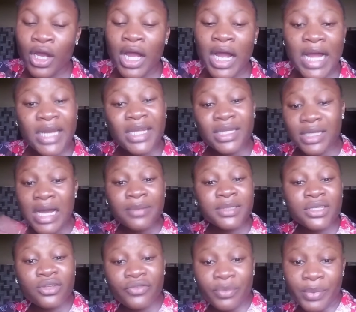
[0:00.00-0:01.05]
And in the
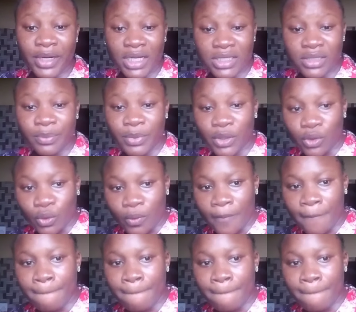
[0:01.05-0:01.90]
absence of a pregnancy pillow,